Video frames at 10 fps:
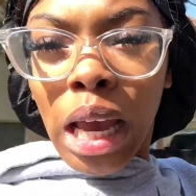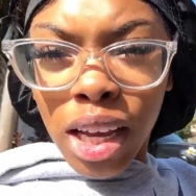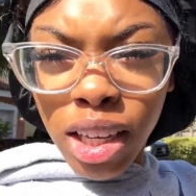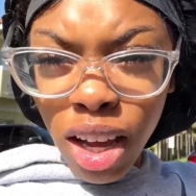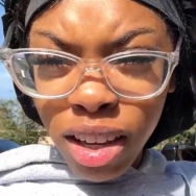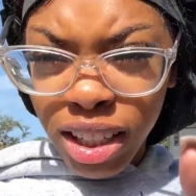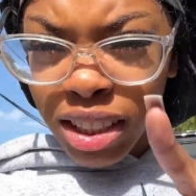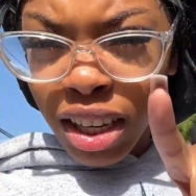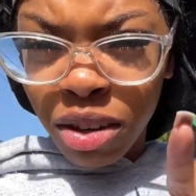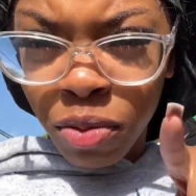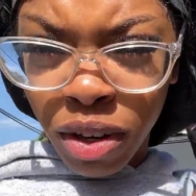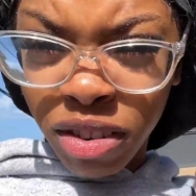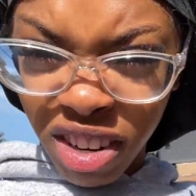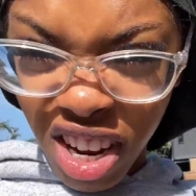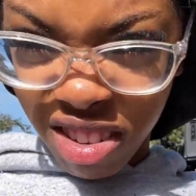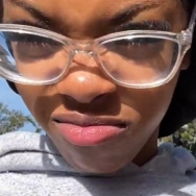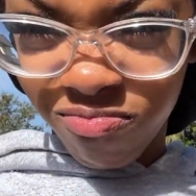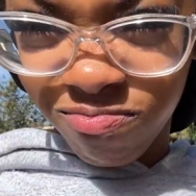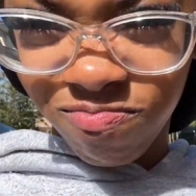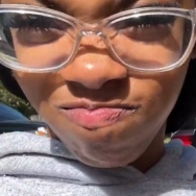Y'all, it's getting real
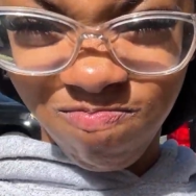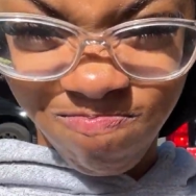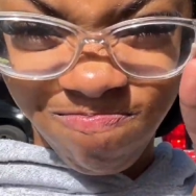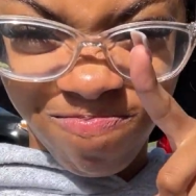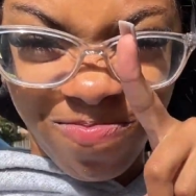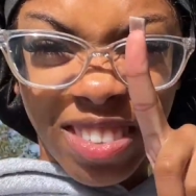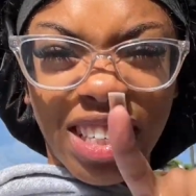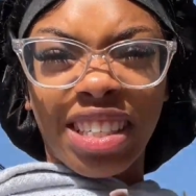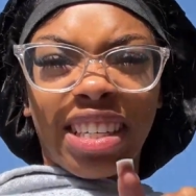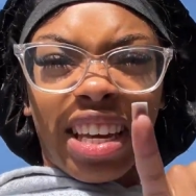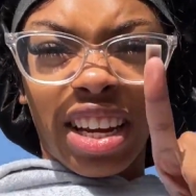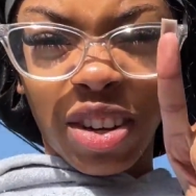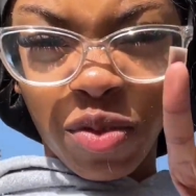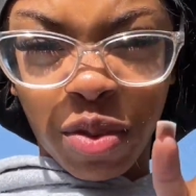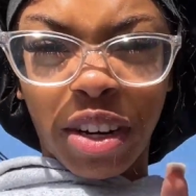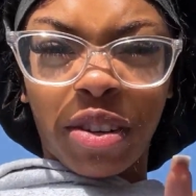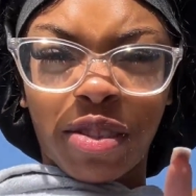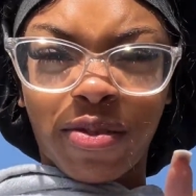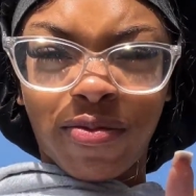now. It's getting real.